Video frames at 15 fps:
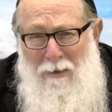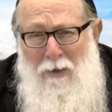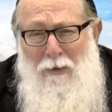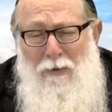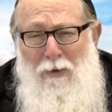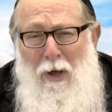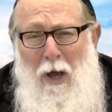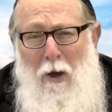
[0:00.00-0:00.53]

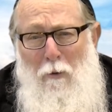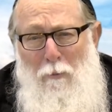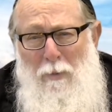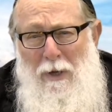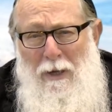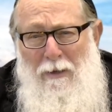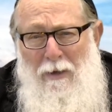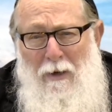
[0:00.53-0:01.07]
could you help
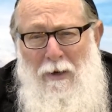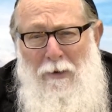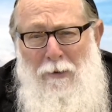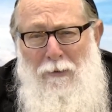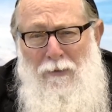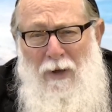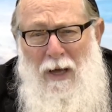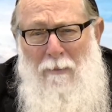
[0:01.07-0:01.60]
me to
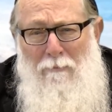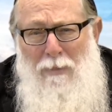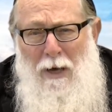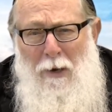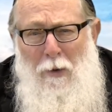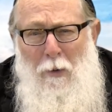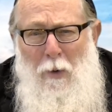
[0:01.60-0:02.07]
understand better